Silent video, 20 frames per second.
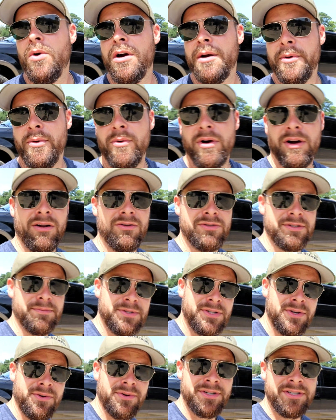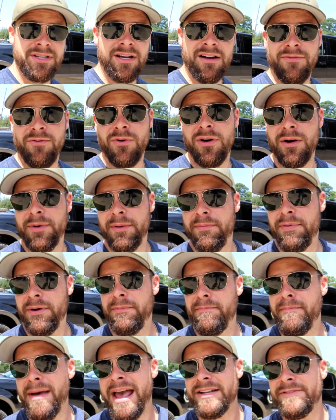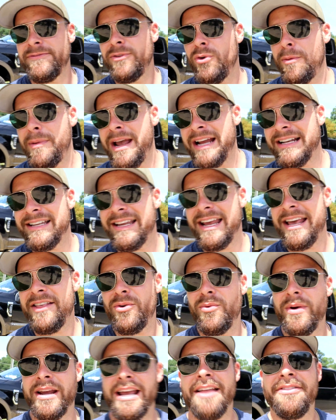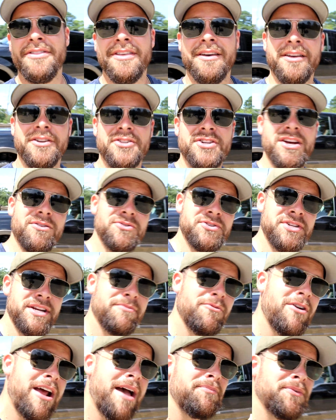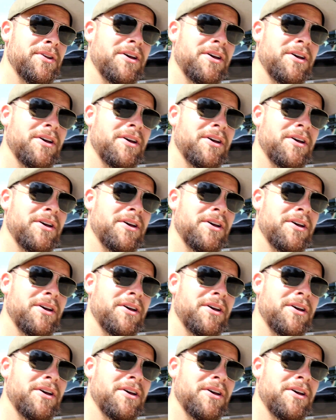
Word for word: going to be working on some sewer stuff. We're going to be putting Matt's floor back together. We got the jungle gym wrapped